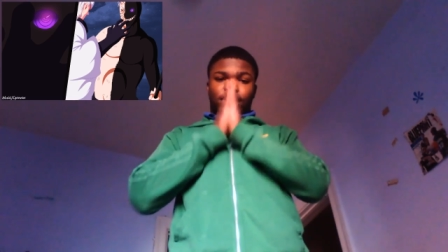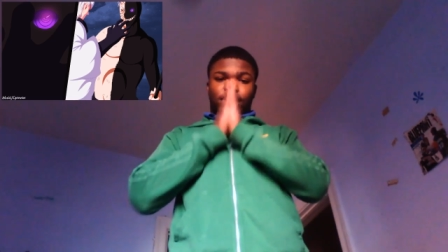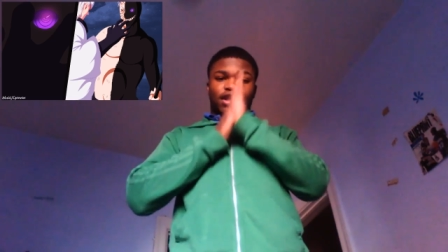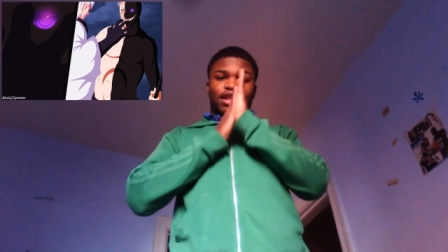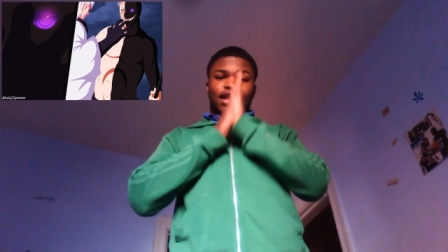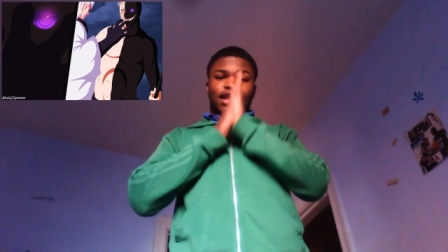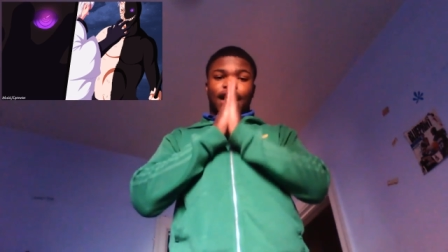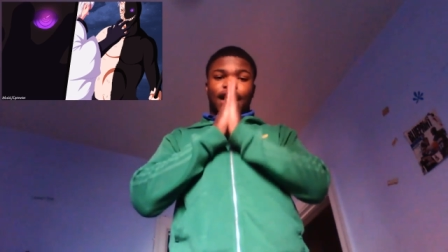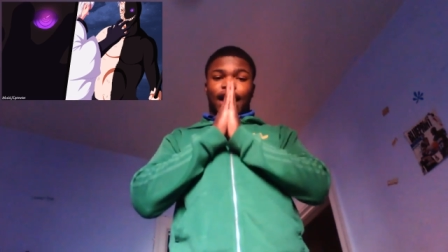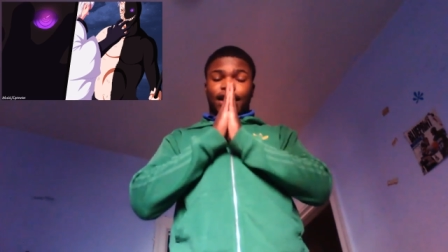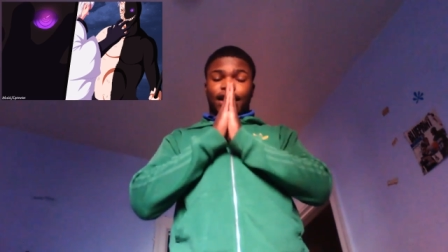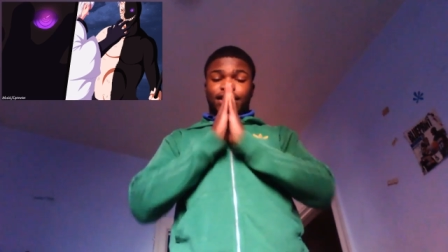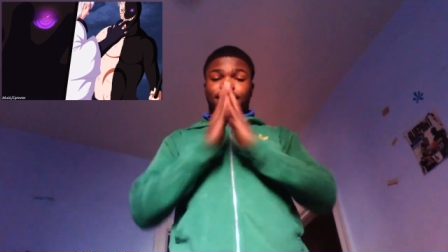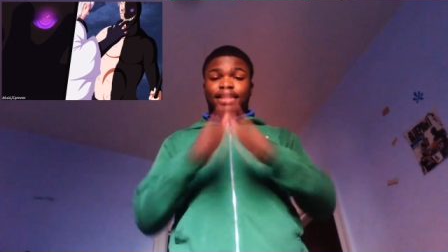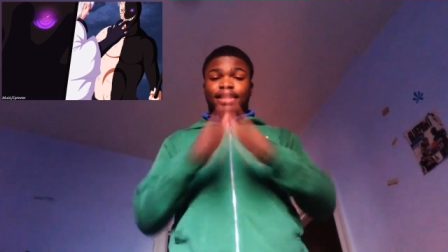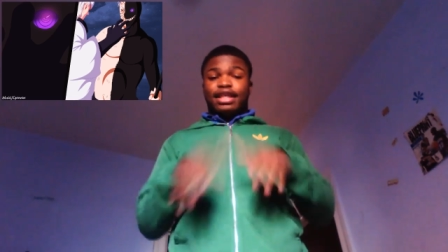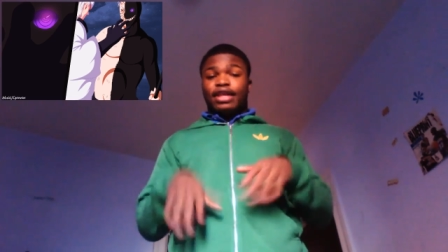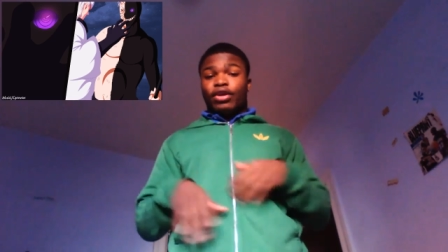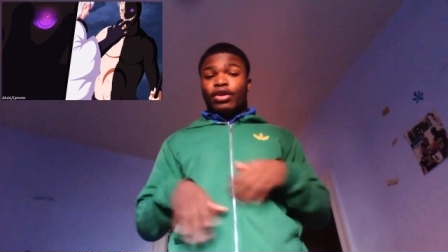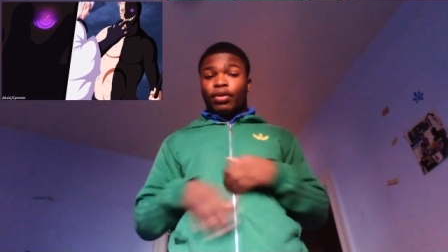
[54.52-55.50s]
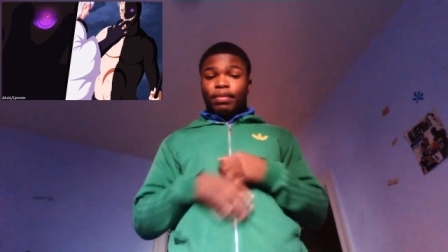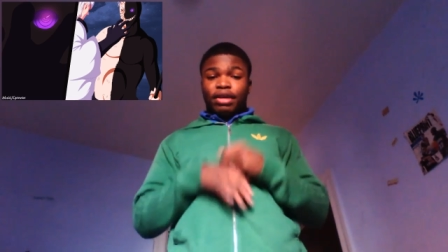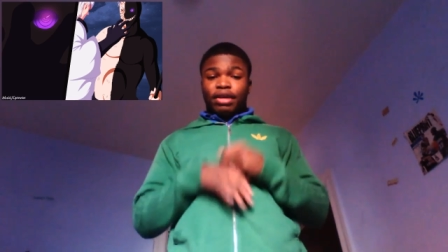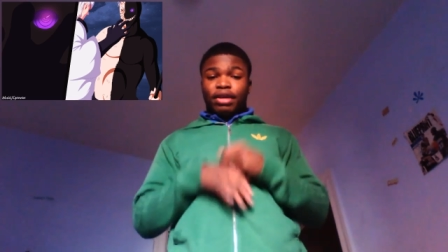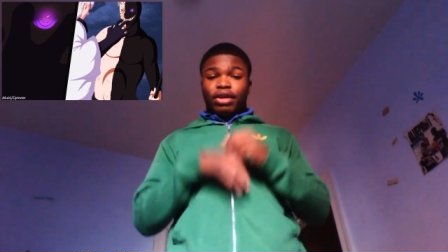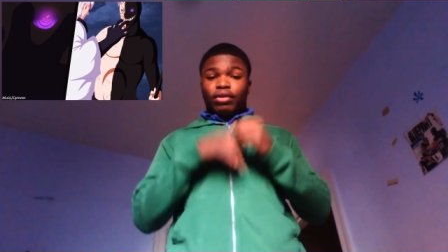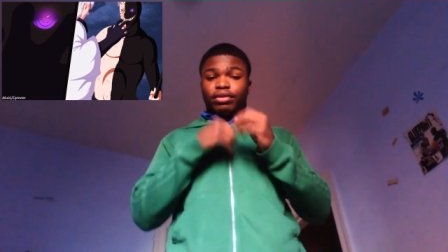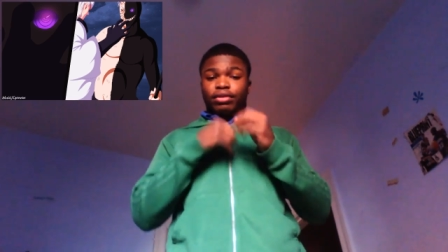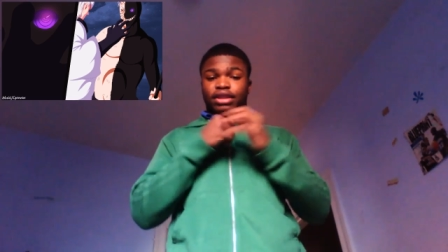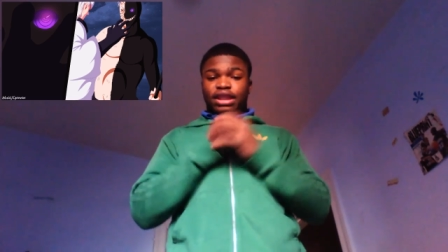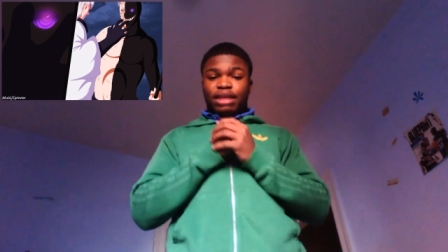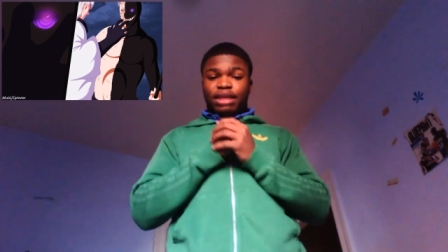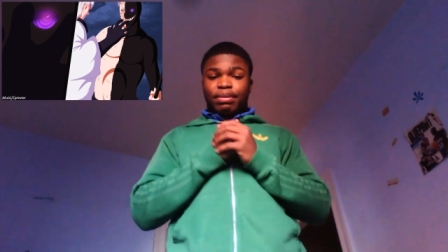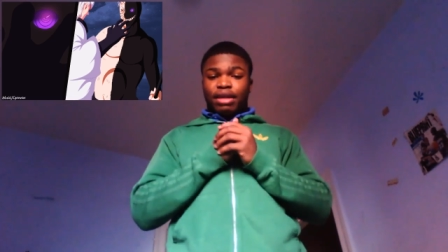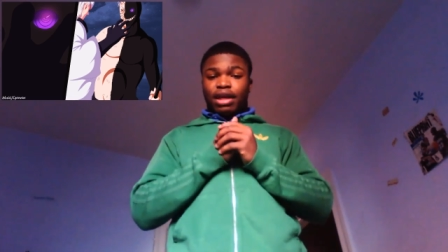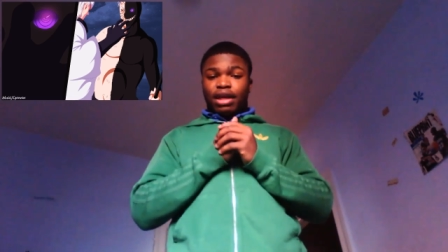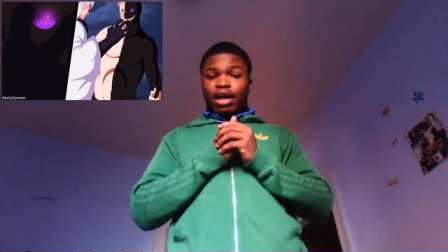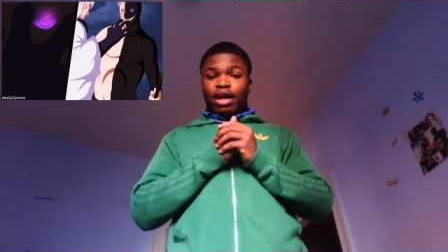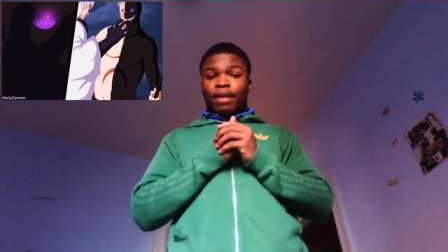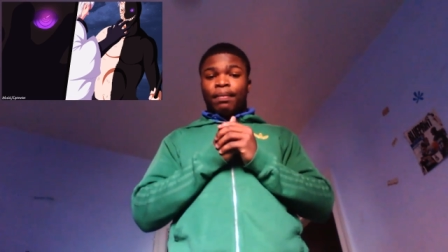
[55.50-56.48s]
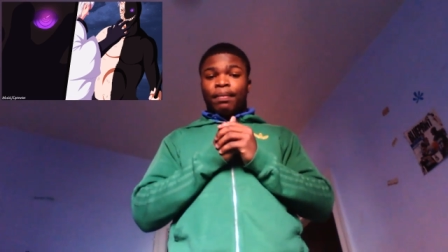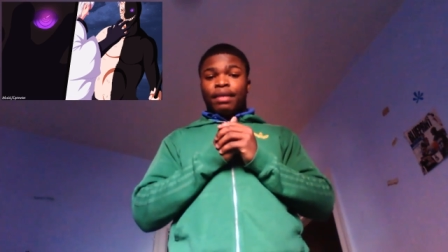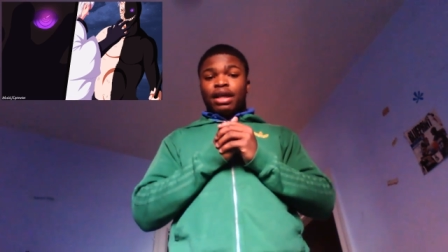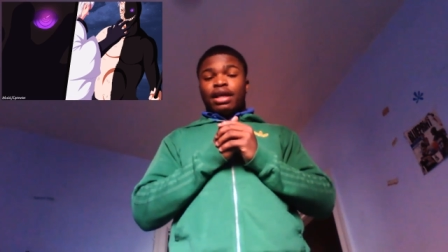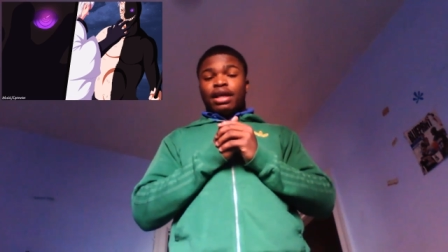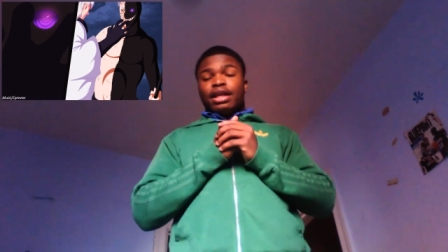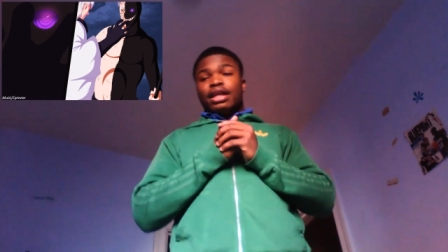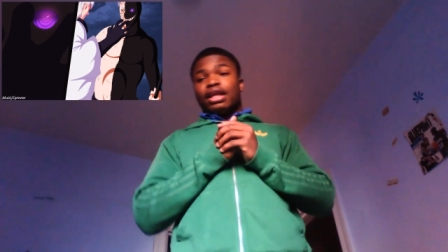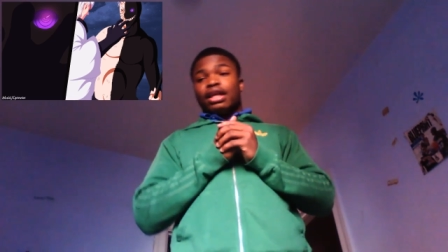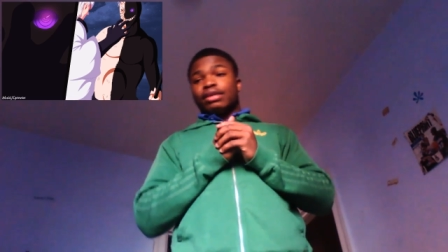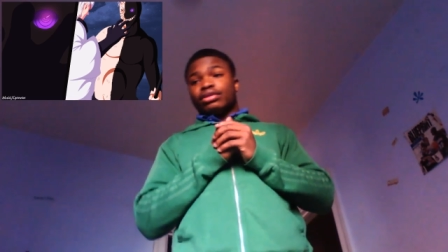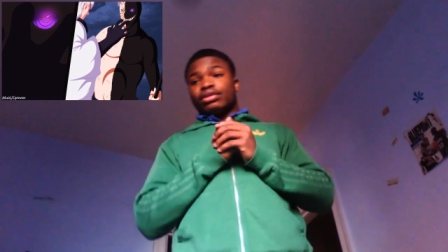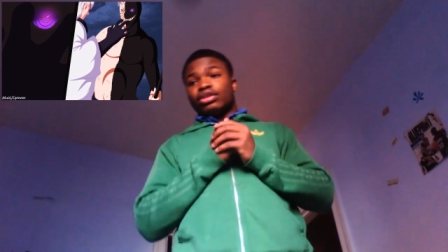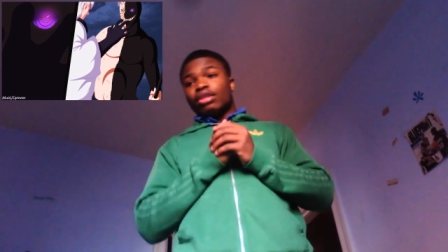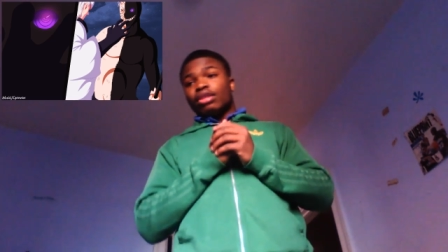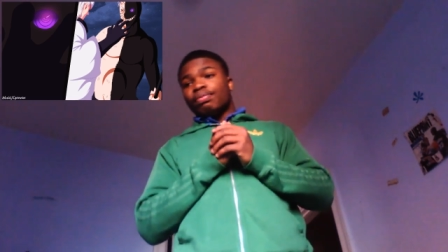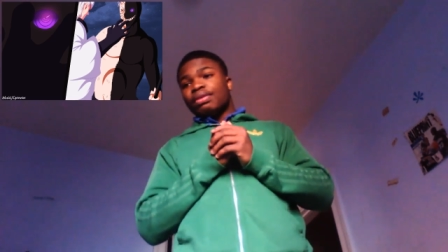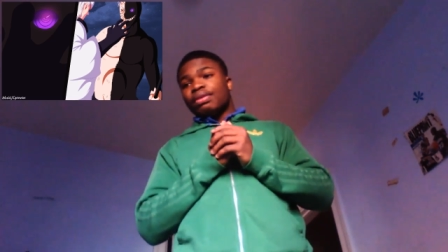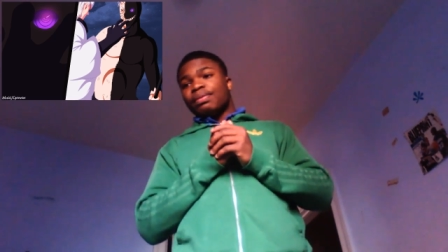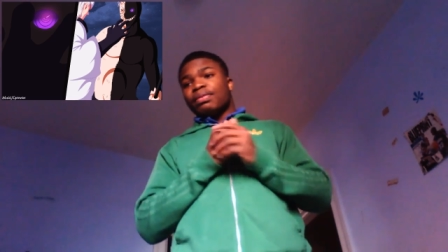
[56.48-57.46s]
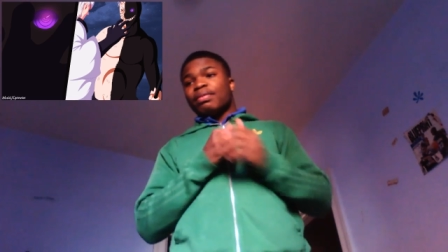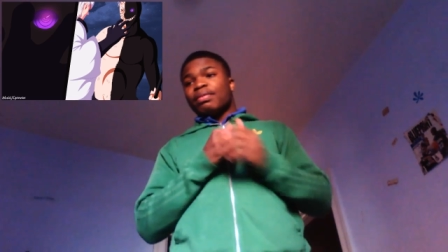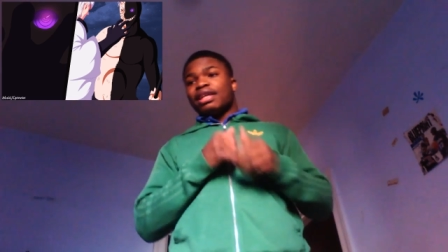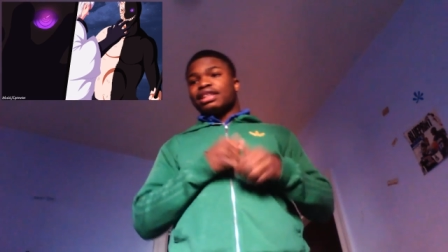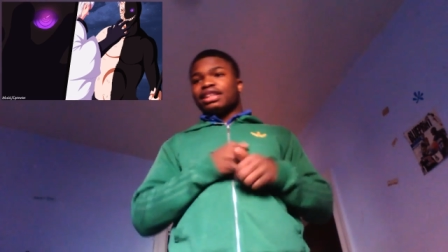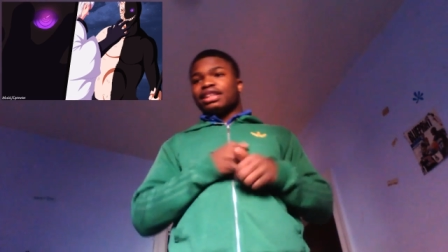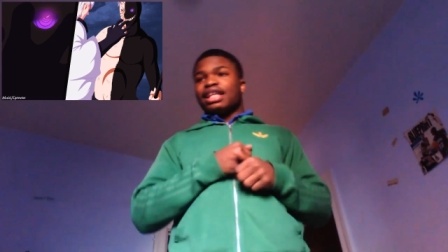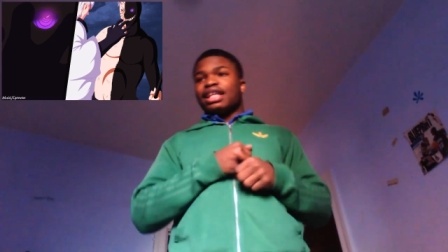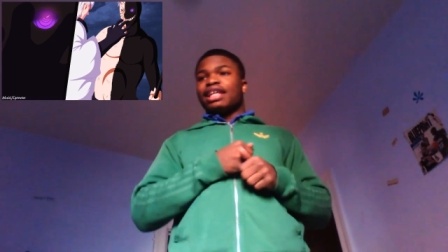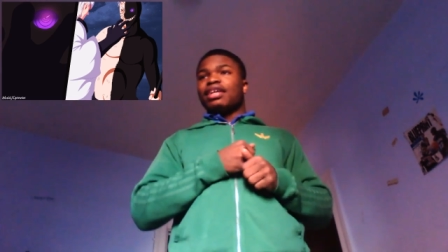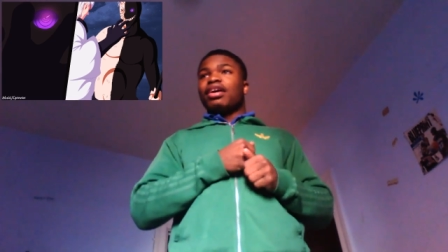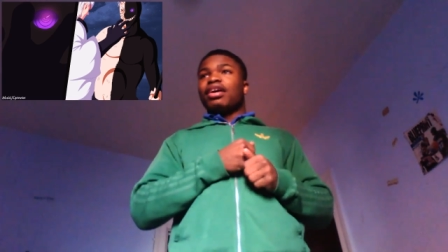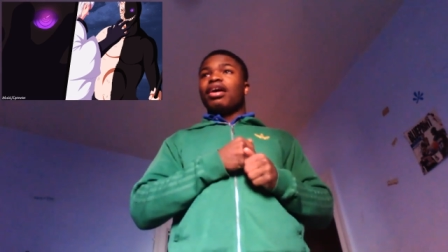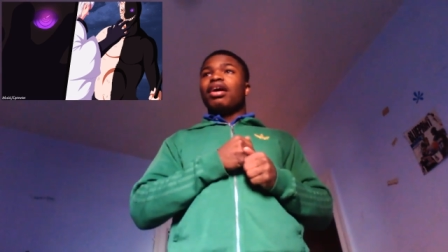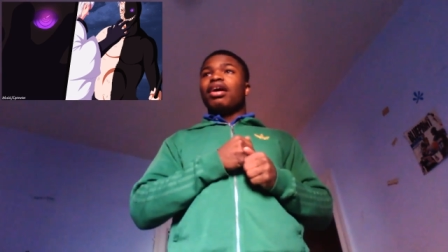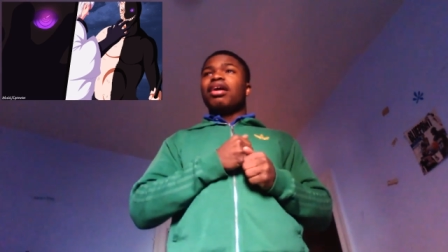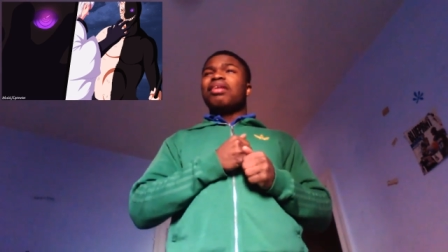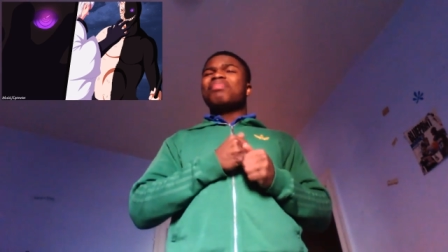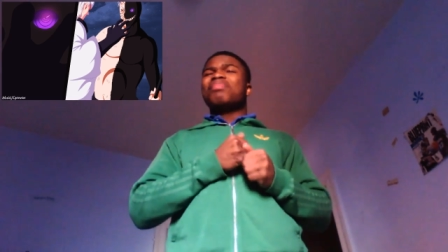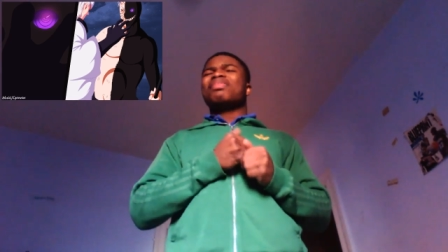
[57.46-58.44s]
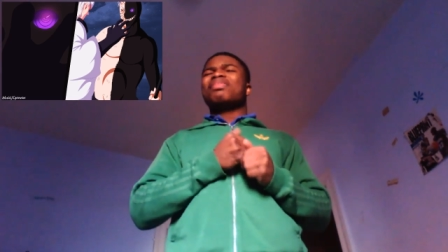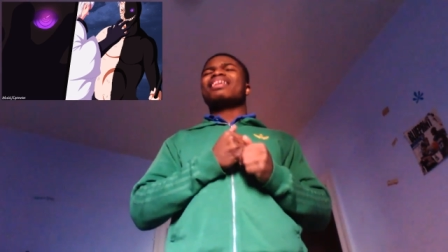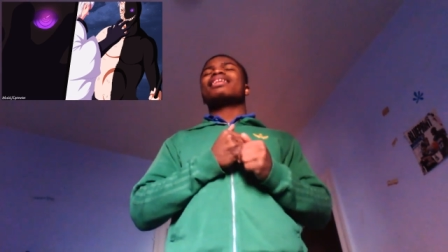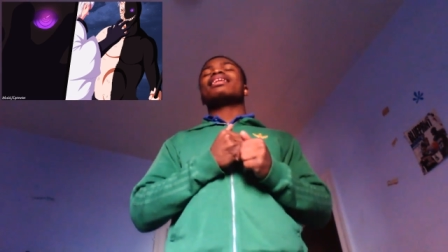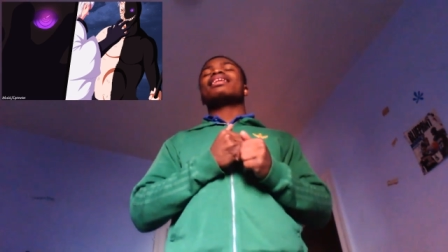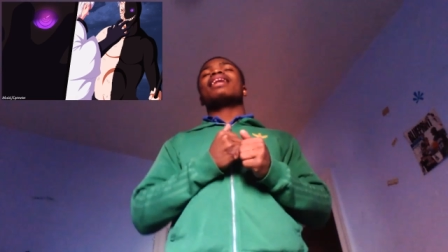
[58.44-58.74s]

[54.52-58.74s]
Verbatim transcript: Kakashi and Obito teaming up. Now, some people may say, oh my